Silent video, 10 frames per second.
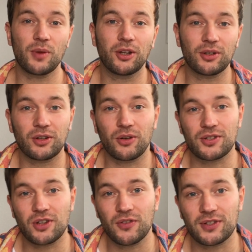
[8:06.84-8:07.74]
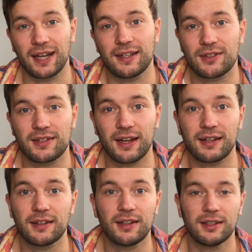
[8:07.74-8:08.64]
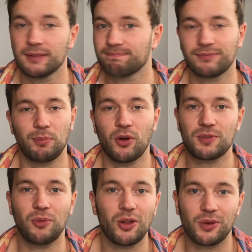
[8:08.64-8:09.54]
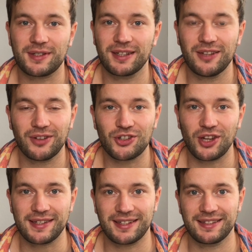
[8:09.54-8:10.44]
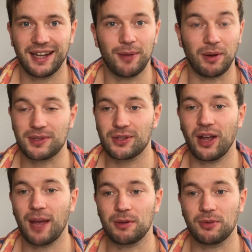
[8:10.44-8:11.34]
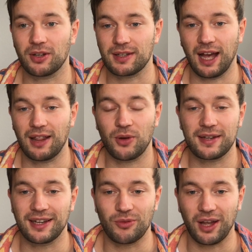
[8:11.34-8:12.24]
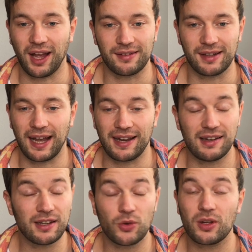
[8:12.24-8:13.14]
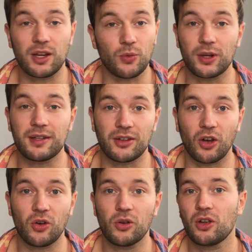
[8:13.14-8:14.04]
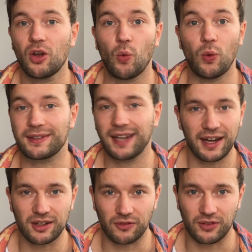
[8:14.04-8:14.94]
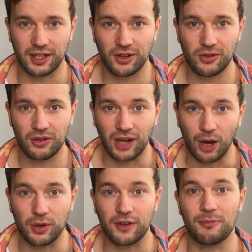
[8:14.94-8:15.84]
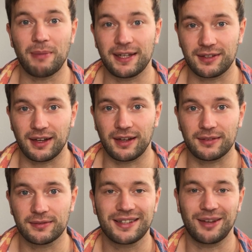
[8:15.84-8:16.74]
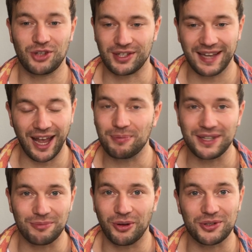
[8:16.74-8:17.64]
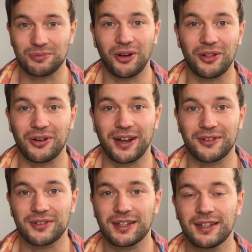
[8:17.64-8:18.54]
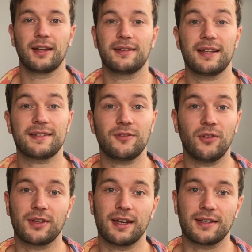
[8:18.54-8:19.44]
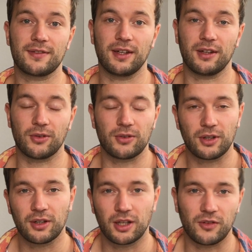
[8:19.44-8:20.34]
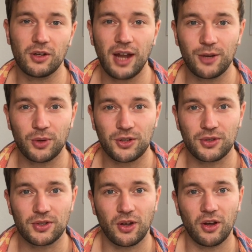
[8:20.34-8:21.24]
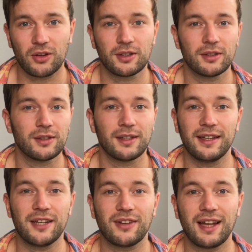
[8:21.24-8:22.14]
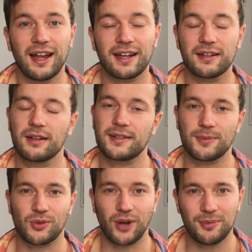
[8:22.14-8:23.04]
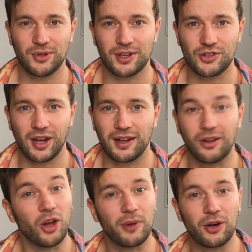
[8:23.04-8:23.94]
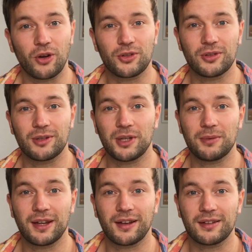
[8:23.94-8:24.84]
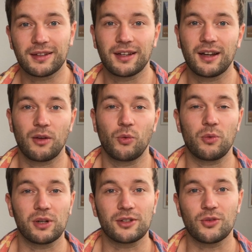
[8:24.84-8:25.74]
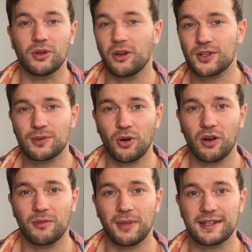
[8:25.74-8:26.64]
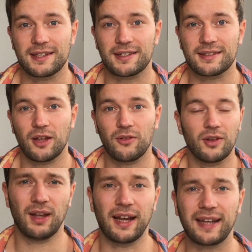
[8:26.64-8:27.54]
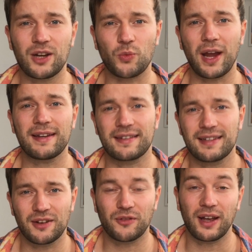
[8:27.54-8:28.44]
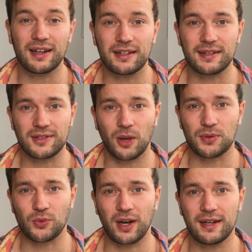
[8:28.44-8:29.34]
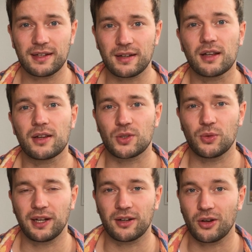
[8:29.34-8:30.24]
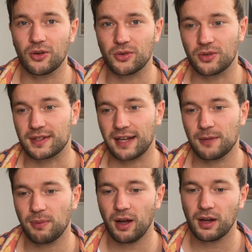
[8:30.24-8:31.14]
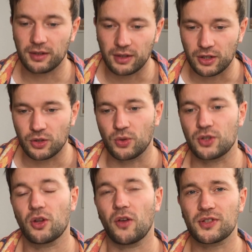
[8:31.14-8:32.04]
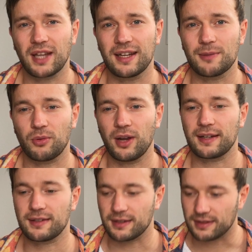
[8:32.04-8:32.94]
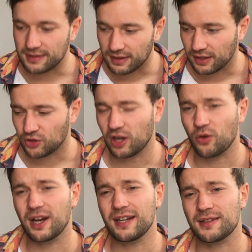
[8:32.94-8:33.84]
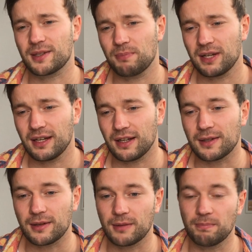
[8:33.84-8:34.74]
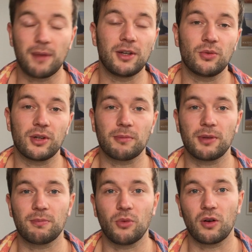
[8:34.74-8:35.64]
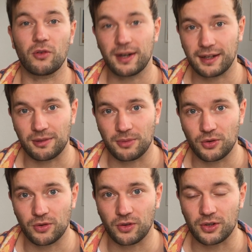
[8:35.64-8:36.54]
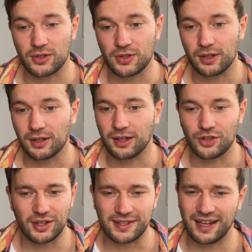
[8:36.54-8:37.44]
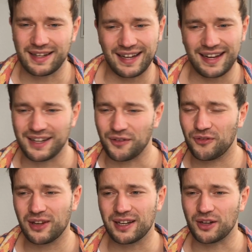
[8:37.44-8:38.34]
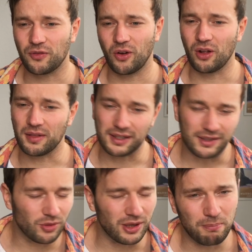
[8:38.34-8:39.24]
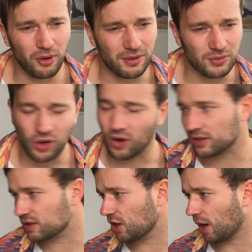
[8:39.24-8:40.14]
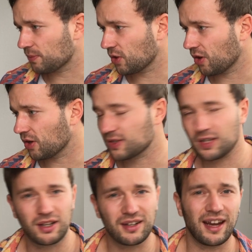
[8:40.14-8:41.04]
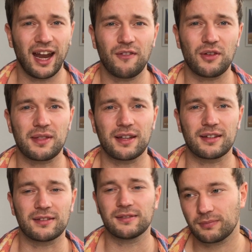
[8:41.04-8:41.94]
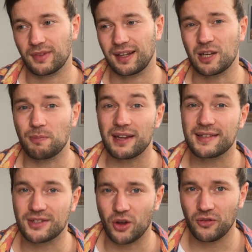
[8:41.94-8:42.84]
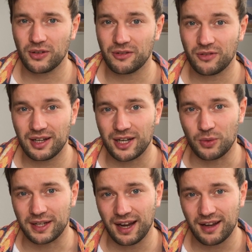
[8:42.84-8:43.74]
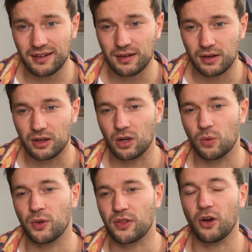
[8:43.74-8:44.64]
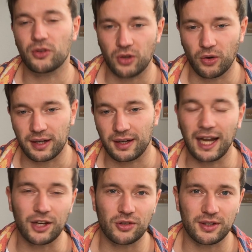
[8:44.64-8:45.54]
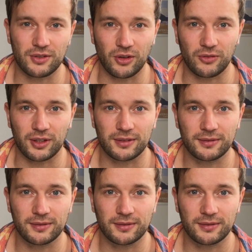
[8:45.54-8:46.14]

we couldn't go surf skating today, the Bosu ball was delivered just in time. I'm so happy because otherwise I literally wouldn't know what kind of video I would have made today. I'm just happy the Bosu ball arrived. That's it for today's video. If you like what you saw, leave a like, subscribe to the channel on my road to Namibia. We will do lots more of amazing stuff. I can't wait until it finally stops raining so we can go to the skate park, do surf skating practice, generating speed, maybe doing a bit more radical maneuvers, just like getting a feeling for all things, doing bottom turns, top turns, everything. Get the best surfing feeling we can without going actually surfing.